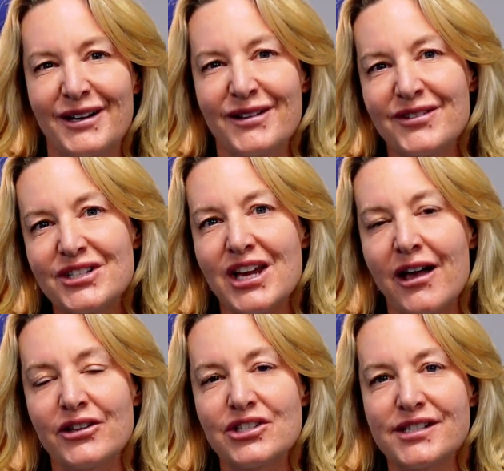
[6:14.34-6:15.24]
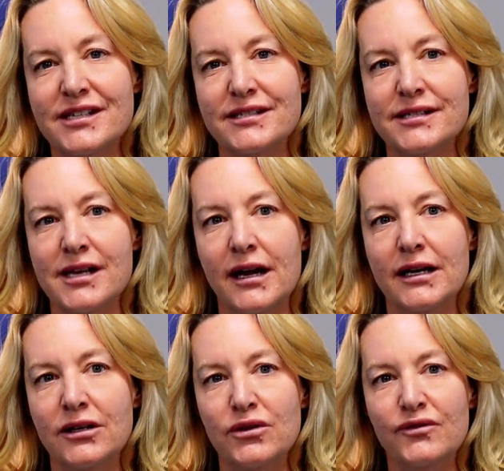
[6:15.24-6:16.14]
One of the challenges in
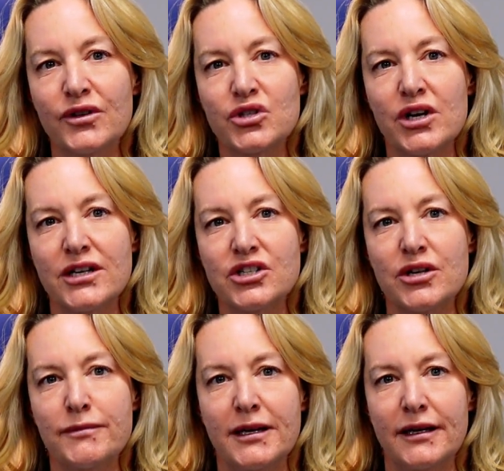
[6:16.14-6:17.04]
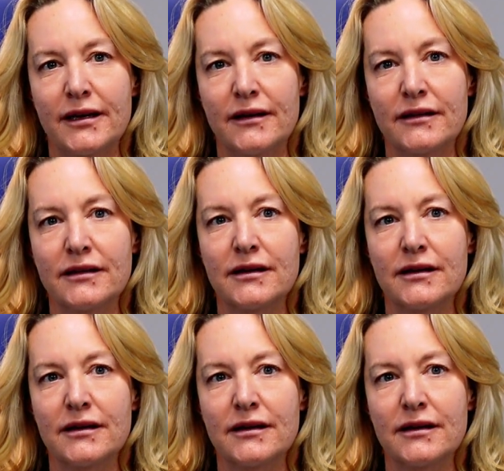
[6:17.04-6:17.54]
designing new filtration media